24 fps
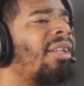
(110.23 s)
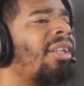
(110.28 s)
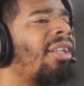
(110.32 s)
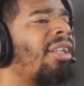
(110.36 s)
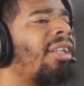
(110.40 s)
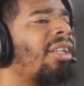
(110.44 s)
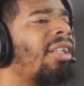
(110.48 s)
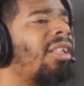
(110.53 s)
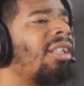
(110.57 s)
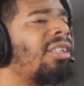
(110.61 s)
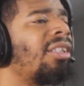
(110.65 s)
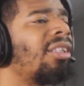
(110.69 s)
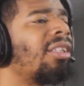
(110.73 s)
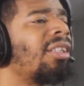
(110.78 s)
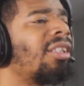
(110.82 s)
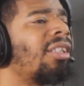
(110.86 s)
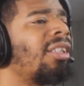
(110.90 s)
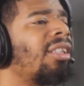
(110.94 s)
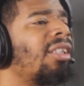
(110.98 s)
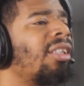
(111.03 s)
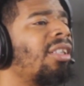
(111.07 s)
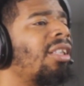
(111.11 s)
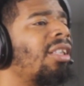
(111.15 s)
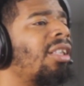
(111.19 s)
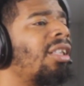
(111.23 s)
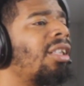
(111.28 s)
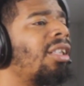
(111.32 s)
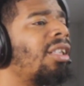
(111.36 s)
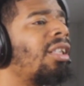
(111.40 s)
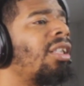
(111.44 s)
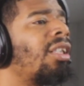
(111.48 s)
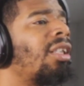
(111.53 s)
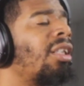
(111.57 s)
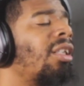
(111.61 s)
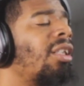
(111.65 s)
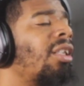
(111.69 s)
The first
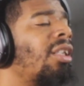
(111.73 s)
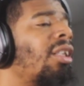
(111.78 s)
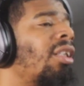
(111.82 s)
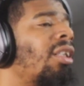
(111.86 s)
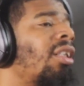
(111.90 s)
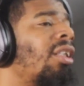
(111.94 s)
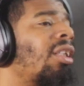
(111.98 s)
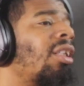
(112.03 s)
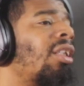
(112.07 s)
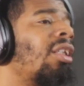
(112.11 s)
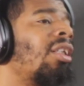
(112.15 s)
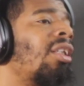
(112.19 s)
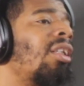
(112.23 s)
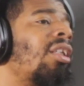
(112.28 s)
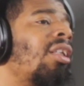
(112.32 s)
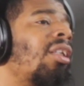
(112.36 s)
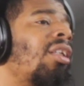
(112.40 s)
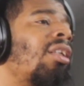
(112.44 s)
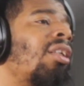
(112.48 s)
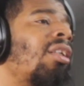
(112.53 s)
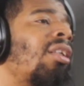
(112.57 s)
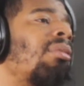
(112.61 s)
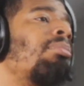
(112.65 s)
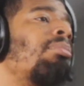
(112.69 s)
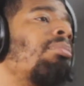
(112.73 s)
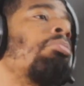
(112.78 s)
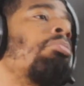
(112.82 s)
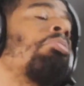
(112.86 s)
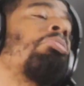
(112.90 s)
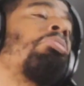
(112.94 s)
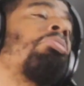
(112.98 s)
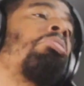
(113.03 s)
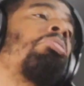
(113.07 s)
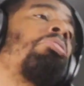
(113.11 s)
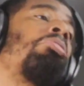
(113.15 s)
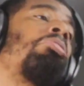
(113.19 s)
is exporting.
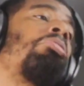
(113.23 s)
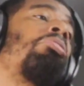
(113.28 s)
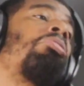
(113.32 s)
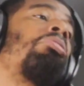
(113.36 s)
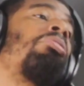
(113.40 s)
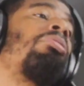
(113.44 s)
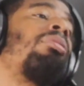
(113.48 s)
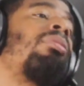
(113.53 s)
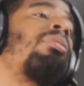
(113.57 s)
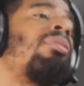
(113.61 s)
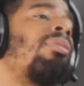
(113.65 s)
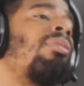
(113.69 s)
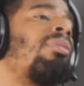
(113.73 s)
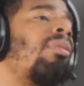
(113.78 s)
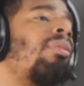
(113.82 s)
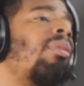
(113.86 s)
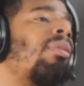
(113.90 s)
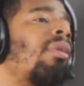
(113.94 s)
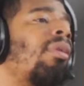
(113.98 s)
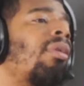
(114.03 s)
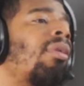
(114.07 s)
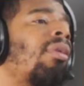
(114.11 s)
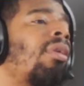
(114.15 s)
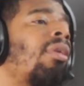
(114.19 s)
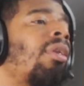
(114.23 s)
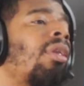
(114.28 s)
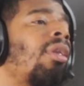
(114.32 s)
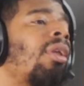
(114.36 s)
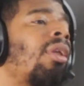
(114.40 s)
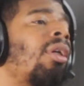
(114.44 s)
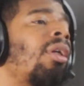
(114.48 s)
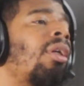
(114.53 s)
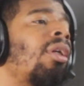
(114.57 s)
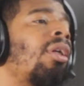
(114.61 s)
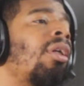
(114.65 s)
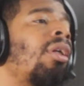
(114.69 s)
Germans export high-quality
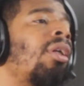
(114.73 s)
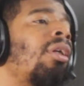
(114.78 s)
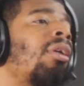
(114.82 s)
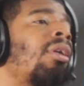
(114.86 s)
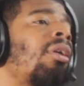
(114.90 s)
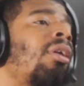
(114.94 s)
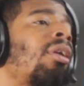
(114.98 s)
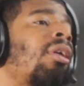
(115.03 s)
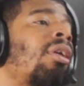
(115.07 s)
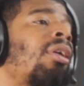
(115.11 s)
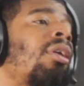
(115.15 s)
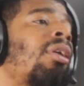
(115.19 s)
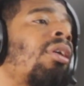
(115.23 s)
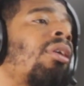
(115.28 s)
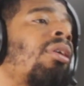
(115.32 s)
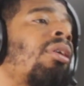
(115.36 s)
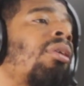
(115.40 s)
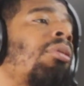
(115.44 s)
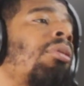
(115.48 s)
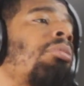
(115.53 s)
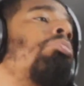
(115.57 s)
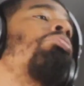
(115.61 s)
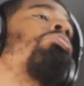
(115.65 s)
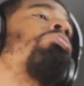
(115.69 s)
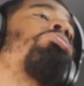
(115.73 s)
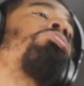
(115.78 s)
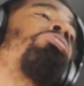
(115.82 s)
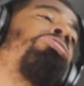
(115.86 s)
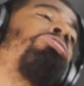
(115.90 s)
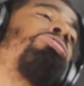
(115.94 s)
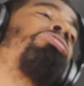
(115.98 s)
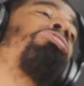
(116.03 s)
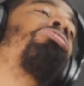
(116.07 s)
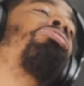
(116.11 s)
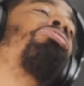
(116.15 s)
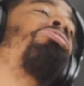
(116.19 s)
products globally, and
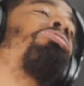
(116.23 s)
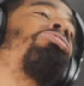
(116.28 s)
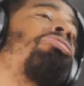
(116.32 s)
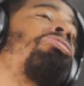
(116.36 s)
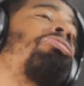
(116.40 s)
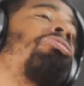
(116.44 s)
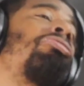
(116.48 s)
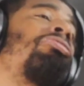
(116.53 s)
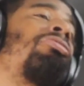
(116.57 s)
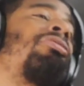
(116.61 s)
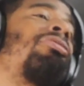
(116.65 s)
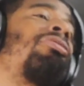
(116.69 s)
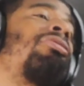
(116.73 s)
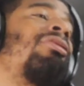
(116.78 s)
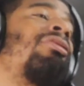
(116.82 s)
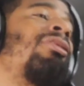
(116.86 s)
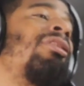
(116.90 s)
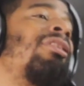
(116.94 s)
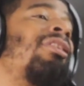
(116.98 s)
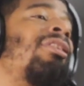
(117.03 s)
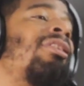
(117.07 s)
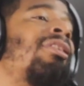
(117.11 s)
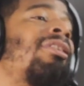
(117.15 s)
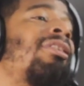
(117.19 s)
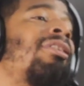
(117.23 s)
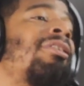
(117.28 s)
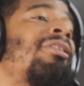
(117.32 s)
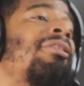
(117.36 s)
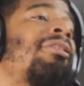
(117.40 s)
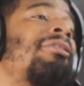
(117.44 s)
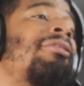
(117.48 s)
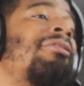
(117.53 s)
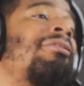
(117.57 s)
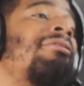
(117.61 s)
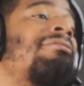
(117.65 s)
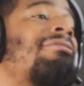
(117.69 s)
especially to their neighbors. See,
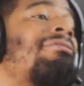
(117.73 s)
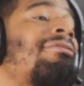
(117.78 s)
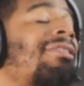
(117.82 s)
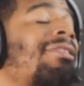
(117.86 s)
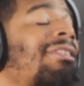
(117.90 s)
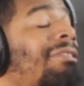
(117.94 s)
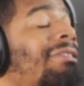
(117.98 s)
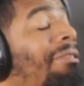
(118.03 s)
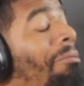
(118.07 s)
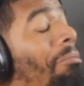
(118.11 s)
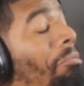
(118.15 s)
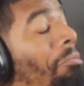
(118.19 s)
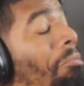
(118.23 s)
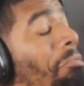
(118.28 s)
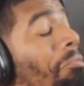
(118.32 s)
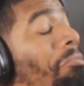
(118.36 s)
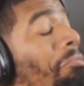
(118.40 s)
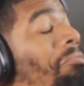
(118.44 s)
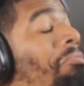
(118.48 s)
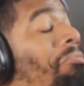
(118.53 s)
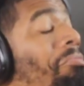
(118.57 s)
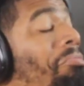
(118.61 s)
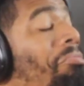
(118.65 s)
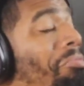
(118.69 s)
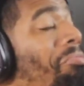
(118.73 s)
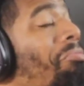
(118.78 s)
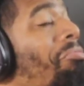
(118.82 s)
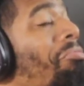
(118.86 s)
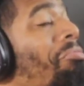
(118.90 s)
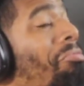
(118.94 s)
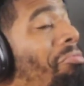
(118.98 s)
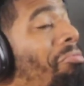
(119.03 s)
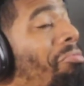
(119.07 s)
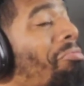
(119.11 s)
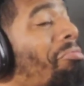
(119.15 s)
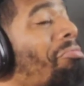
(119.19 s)
in the U S, you're used to
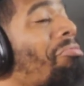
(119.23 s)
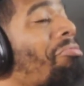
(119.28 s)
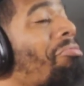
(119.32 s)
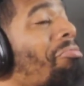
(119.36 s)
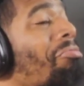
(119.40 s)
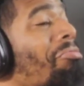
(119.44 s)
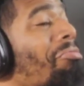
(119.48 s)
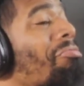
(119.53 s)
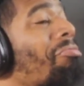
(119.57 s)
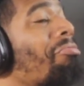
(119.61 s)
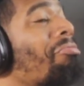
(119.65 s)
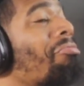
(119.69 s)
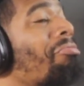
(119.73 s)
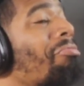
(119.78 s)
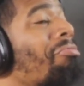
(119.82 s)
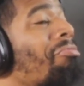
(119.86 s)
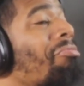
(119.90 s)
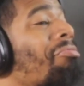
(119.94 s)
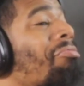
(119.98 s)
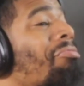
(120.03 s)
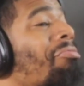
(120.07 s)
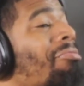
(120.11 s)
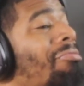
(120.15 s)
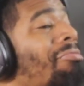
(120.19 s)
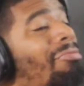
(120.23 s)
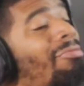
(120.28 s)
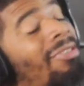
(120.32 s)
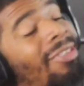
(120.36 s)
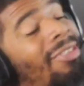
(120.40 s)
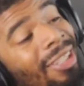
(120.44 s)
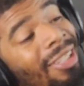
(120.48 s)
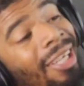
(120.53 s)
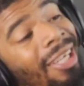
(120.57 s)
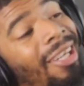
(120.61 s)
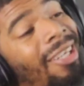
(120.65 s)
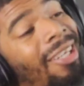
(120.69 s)
seeing Mercedes-Benz as the
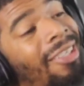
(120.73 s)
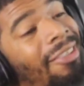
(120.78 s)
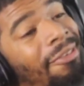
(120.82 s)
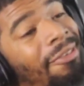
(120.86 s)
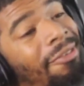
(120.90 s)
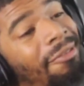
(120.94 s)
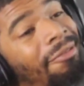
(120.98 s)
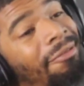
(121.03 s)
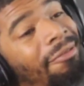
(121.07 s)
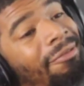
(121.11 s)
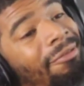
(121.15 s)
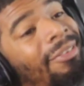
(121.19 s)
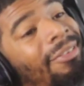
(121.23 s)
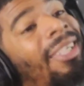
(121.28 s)
luxury car.